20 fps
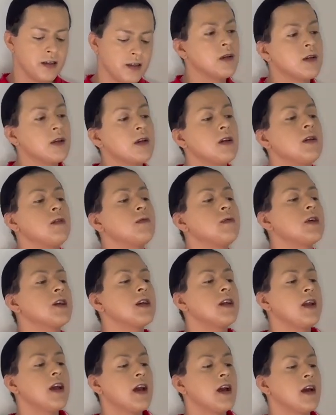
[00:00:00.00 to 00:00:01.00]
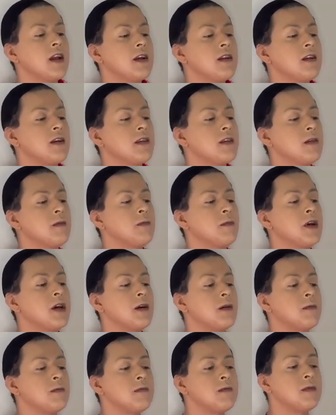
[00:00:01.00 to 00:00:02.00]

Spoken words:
And we're gonna add another pump.